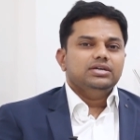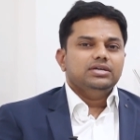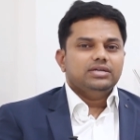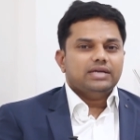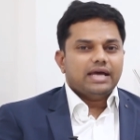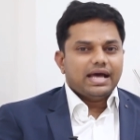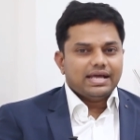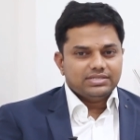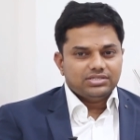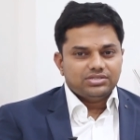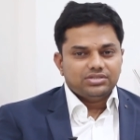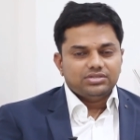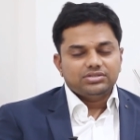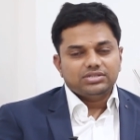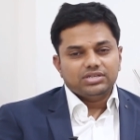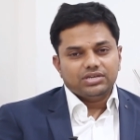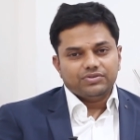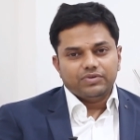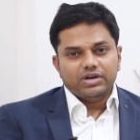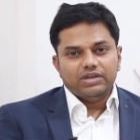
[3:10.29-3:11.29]
has
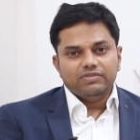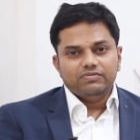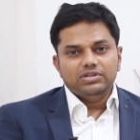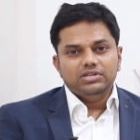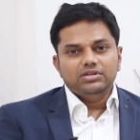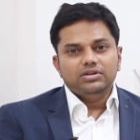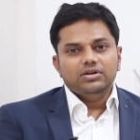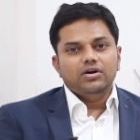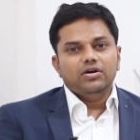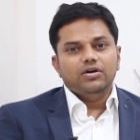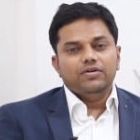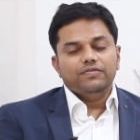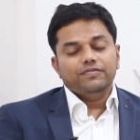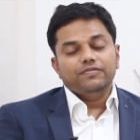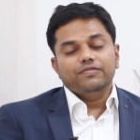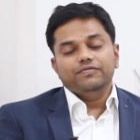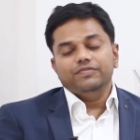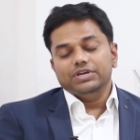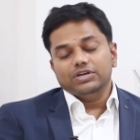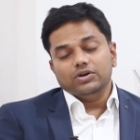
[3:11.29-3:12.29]
survival of
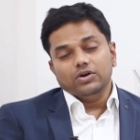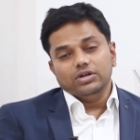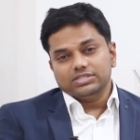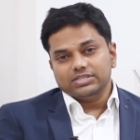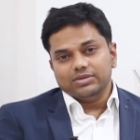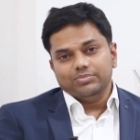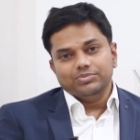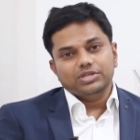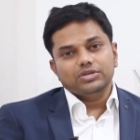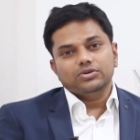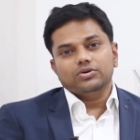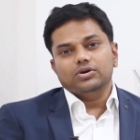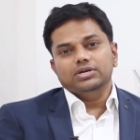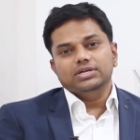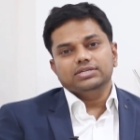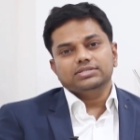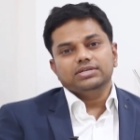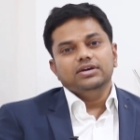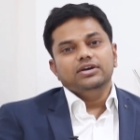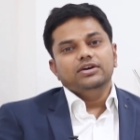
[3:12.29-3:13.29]
we call something called
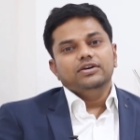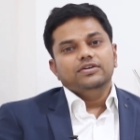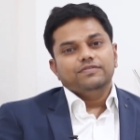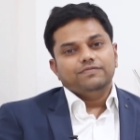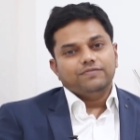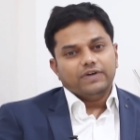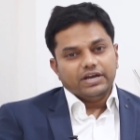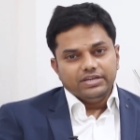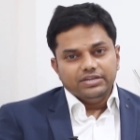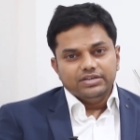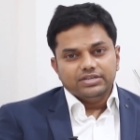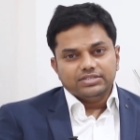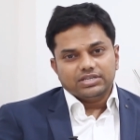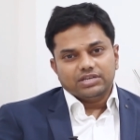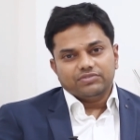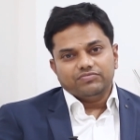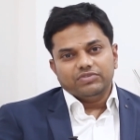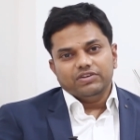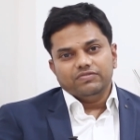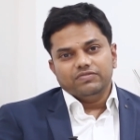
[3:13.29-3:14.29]
as 5 year
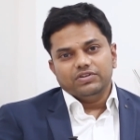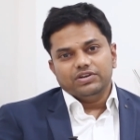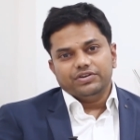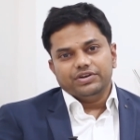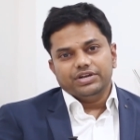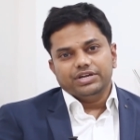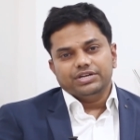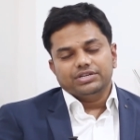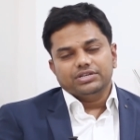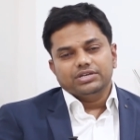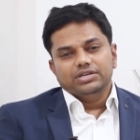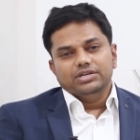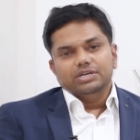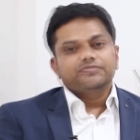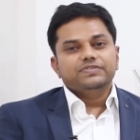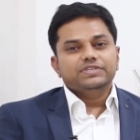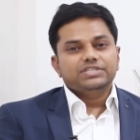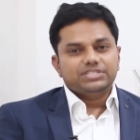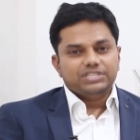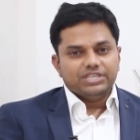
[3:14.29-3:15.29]
survival rate.
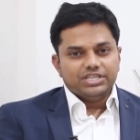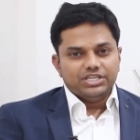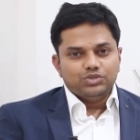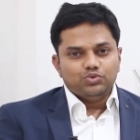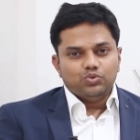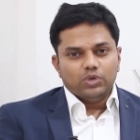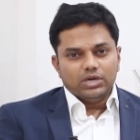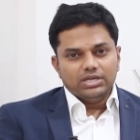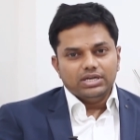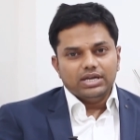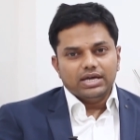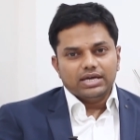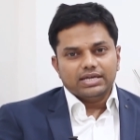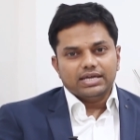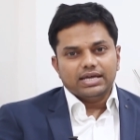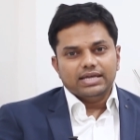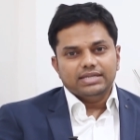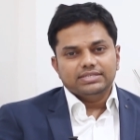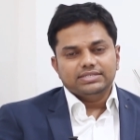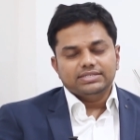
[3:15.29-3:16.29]
For stage 1 lung
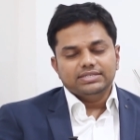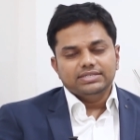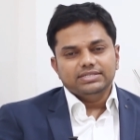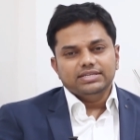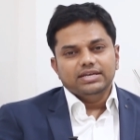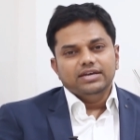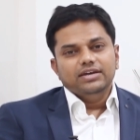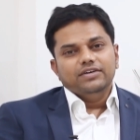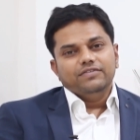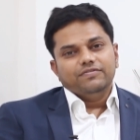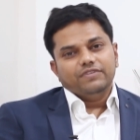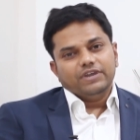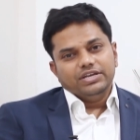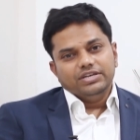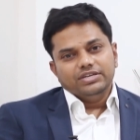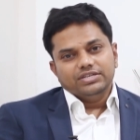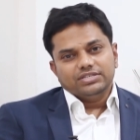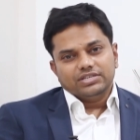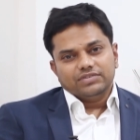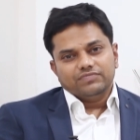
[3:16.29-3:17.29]
cancers, 5
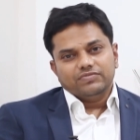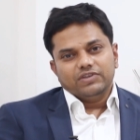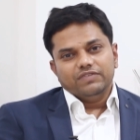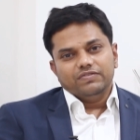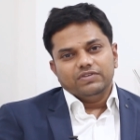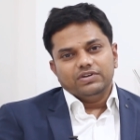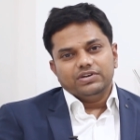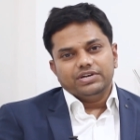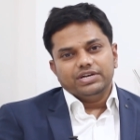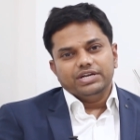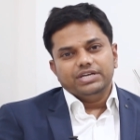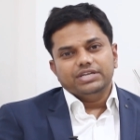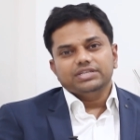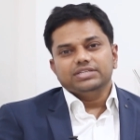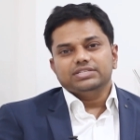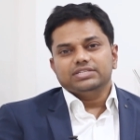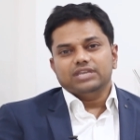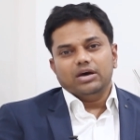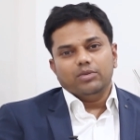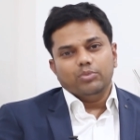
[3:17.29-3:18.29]
year survival rate
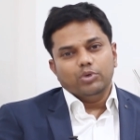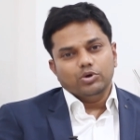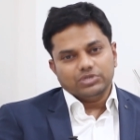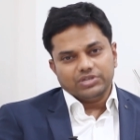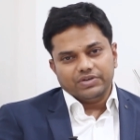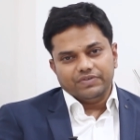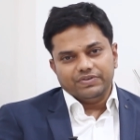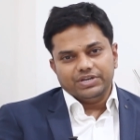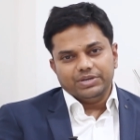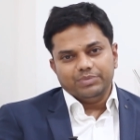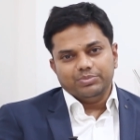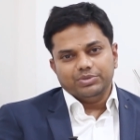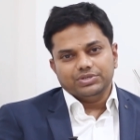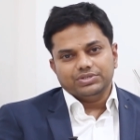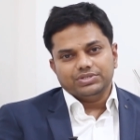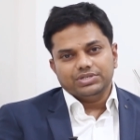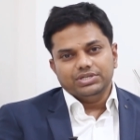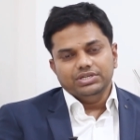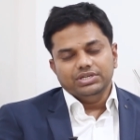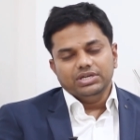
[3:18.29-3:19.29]
is above
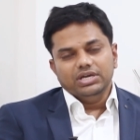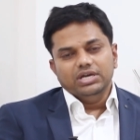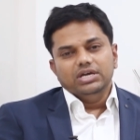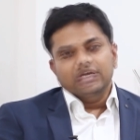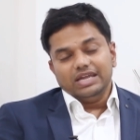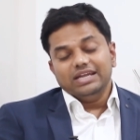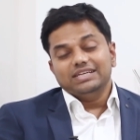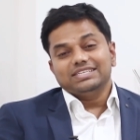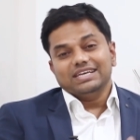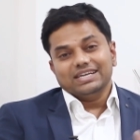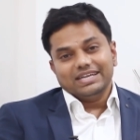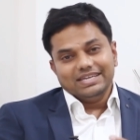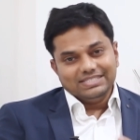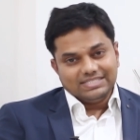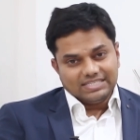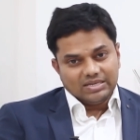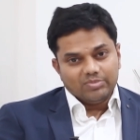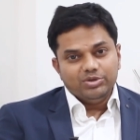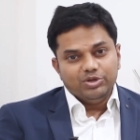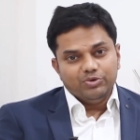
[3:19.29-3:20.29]
70%. It's again
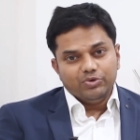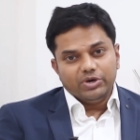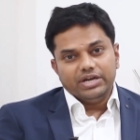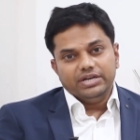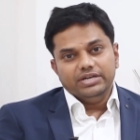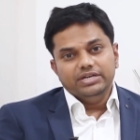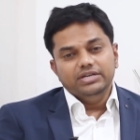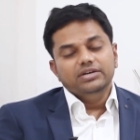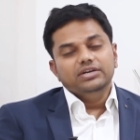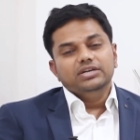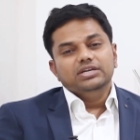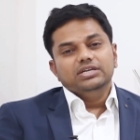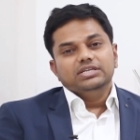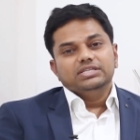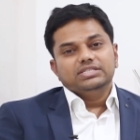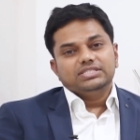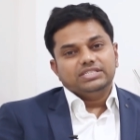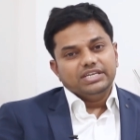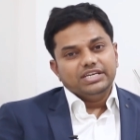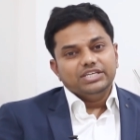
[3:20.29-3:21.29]
subdivided.
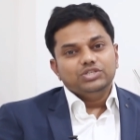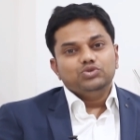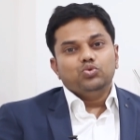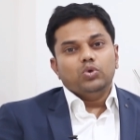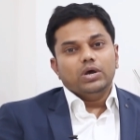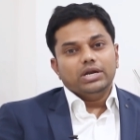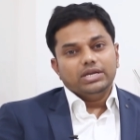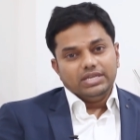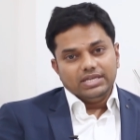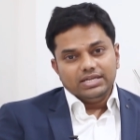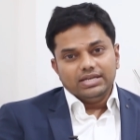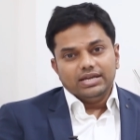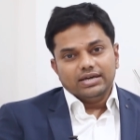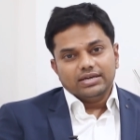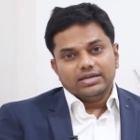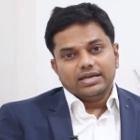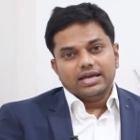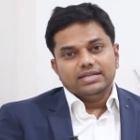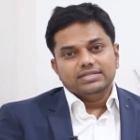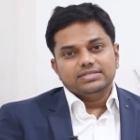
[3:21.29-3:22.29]
Stage 1A
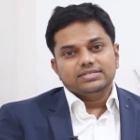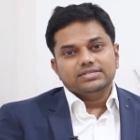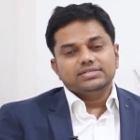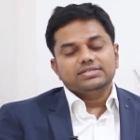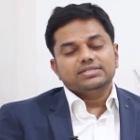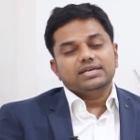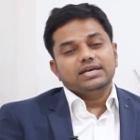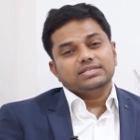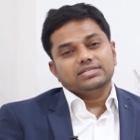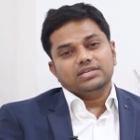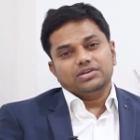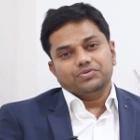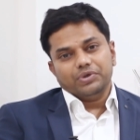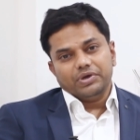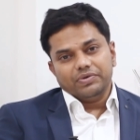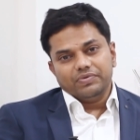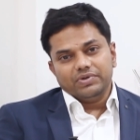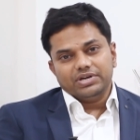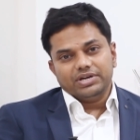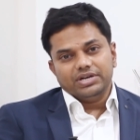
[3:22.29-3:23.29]
lung cancers has
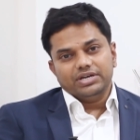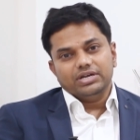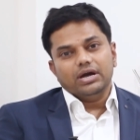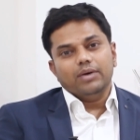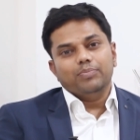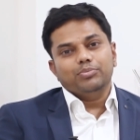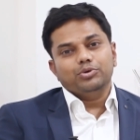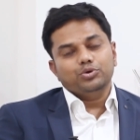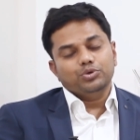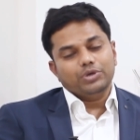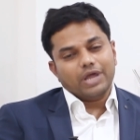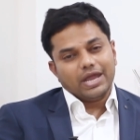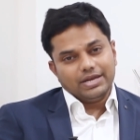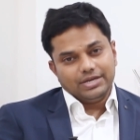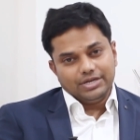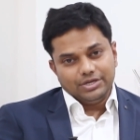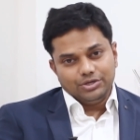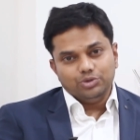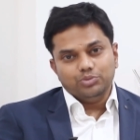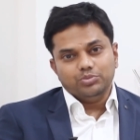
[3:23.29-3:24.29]
survival rate up to
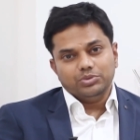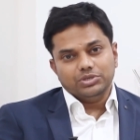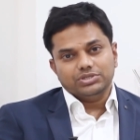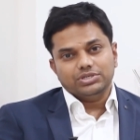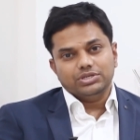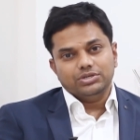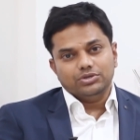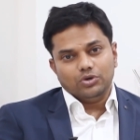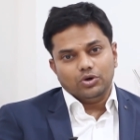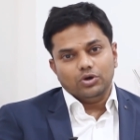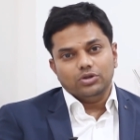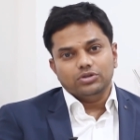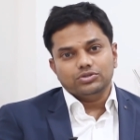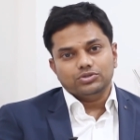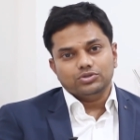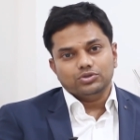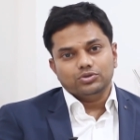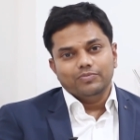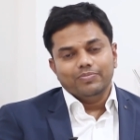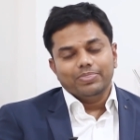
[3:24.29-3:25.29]
92%
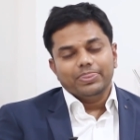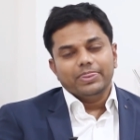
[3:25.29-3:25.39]
also.